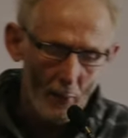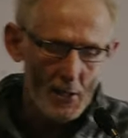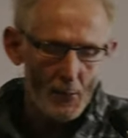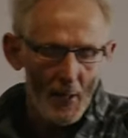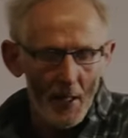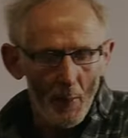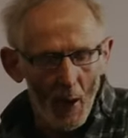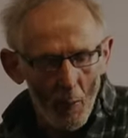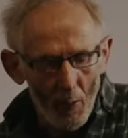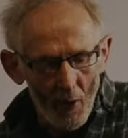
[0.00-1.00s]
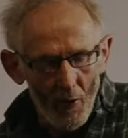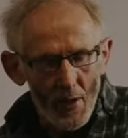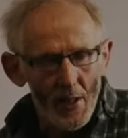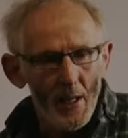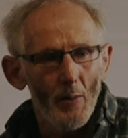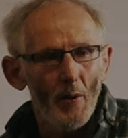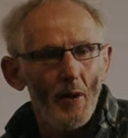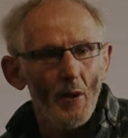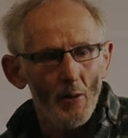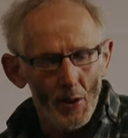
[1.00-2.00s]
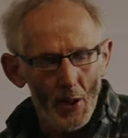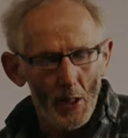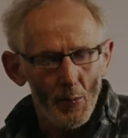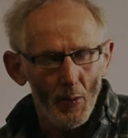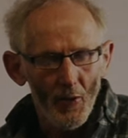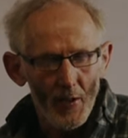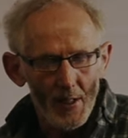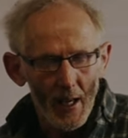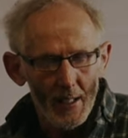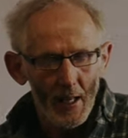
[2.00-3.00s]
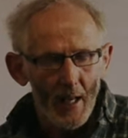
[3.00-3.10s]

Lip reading: speaking about prophecy and when the whole church prophesies,